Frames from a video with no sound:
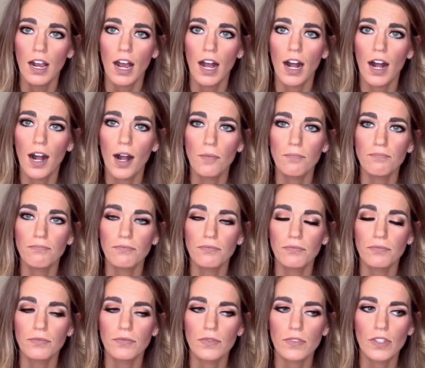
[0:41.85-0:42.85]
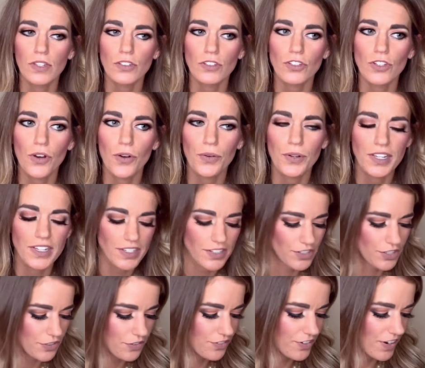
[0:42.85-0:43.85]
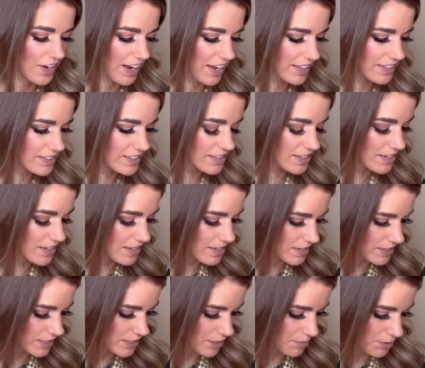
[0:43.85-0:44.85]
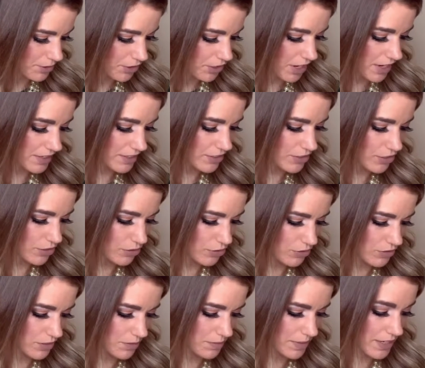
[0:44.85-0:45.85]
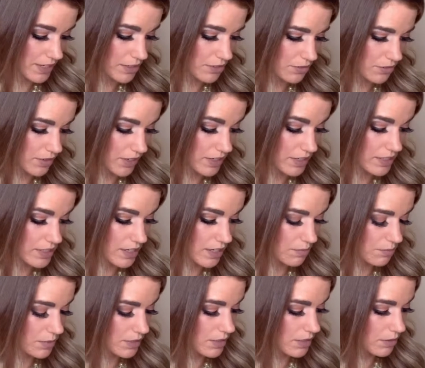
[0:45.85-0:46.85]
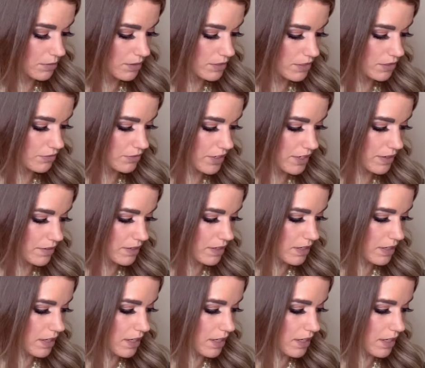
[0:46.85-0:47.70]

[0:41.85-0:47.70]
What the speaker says: So he defines democratic socialism, and I had to write it down because otherwise I'll forget.